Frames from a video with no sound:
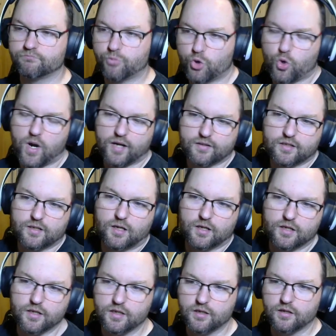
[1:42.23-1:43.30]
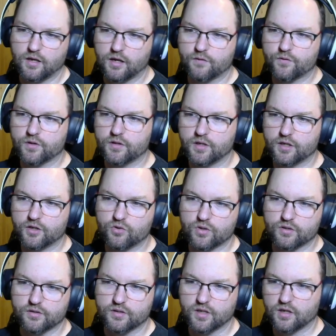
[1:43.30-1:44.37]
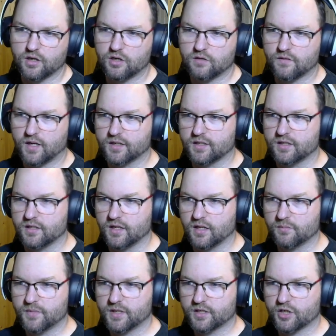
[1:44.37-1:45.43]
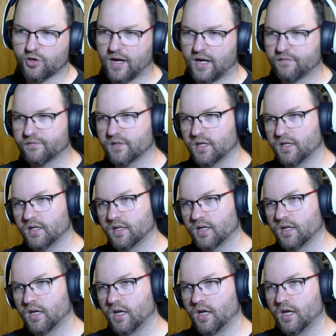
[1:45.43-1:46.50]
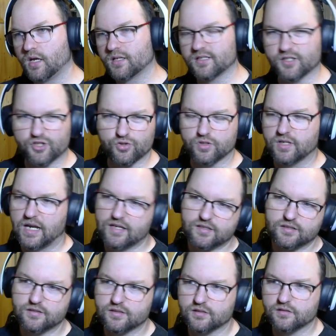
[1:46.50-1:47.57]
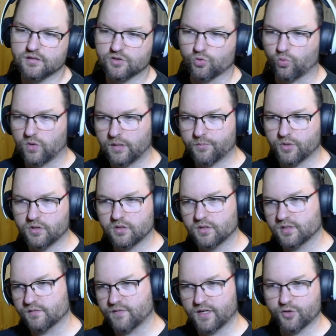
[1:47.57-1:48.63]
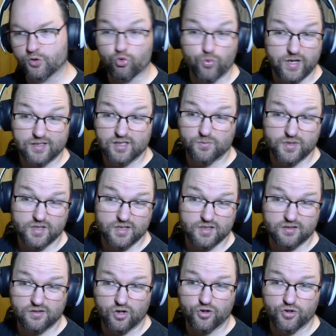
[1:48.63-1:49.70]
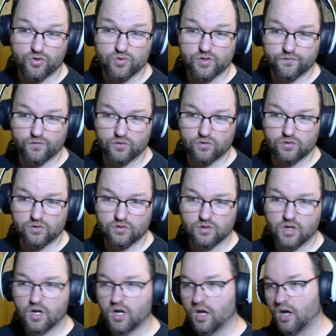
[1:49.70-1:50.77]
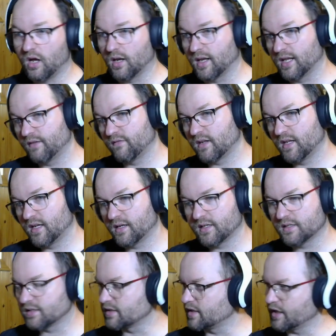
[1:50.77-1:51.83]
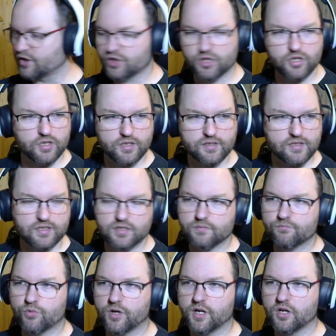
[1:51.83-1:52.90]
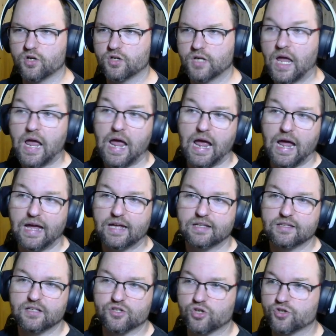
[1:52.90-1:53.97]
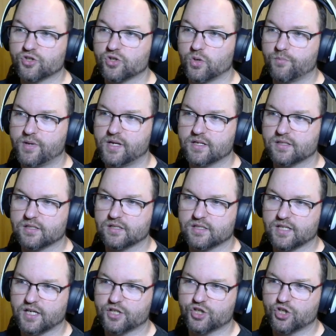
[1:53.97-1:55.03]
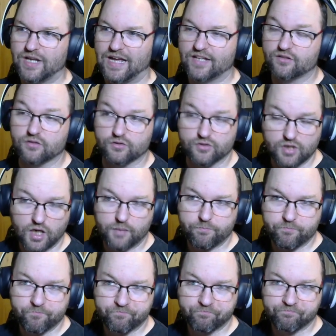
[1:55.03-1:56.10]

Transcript: practically everything you can think of, like the helmet crafting, since you need essences or weapons, vendor recipes that are useful, a leveling section, it's pretty good. And there's also a PSA section at the top